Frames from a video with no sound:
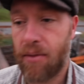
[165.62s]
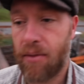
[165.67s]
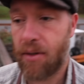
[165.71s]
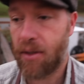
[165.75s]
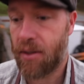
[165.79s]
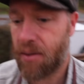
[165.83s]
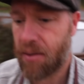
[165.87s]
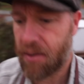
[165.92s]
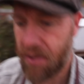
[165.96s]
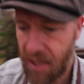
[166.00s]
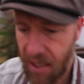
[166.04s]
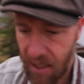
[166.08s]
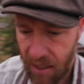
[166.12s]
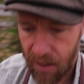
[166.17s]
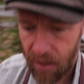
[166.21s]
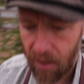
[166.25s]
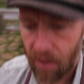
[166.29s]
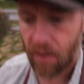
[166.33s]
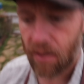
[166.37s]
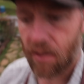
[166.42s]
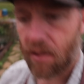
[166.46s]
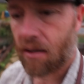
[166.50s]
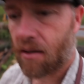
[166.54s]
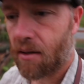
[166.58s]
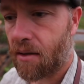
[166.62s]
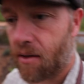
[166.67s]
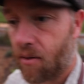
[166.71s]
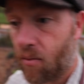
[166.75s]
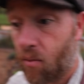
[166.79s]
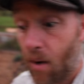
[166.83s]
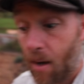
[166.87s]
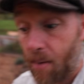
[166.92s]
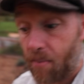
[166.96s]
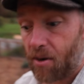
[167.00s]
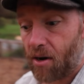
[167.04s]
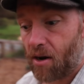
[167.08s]
the sticker, the
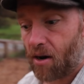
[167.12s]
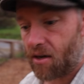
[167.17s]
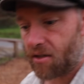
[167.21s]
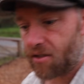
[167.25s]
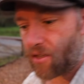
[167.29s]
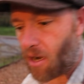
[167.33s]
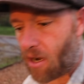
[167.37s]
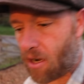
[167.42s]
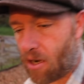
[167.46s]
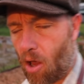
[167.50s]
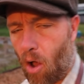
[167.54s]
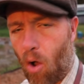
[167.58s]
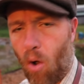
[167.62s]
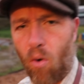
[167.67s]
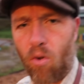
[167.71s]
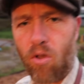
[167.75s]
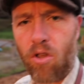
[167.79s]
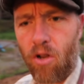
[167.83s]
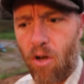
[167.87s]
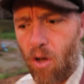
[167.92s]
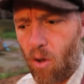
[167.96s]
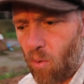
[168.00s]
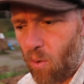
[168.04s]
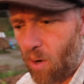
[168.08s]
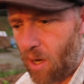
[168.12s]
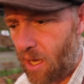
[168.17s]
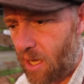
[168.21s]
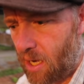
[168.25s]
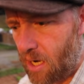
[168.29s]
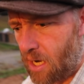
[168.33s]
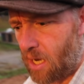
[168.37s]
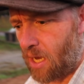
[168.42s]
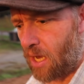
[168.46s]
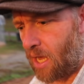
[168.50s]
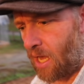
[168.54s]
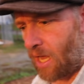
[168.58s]
webinar is gone. Oh, you know what?
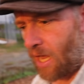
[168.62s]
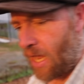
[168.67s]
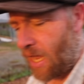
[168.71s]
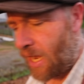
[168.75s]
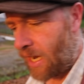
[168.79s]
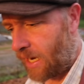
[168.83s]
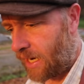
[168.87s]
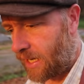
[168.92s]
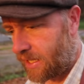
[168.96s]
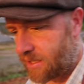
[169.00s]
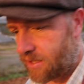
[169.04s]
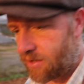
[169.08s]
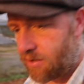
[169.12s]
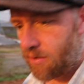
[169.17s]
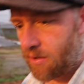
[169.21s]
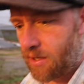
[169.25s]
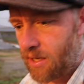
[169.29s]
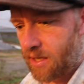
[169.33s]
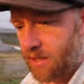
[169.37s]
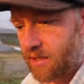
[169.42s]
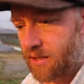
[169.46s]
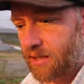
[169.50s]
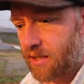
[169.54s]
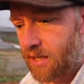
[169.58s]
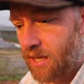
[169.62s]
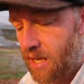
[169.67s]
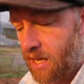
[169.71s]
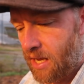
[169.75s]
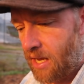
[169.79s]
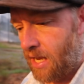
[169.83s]
Let's do this.